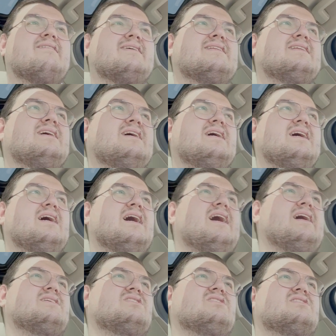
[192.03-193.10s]
And
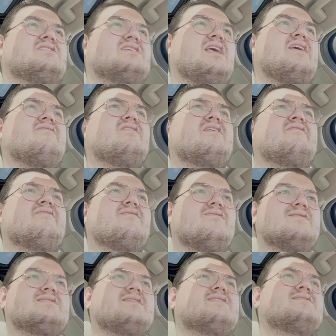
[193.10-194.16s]
I just, even if it
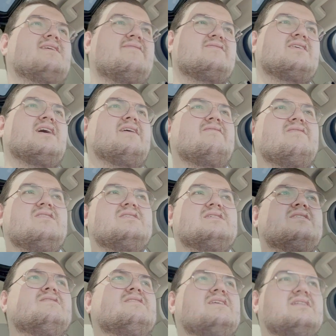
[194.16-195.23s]
wasn't a tough time, you
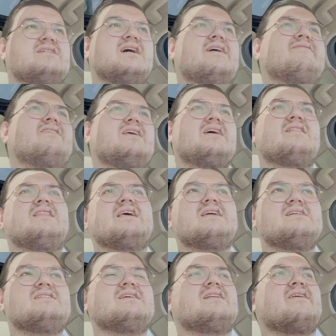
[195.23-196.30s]
still need time to get
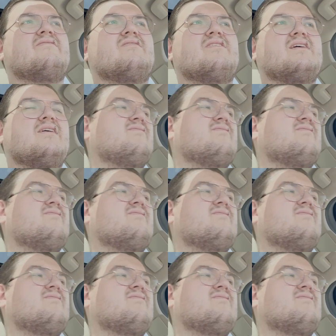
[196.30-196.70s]
leads and everything.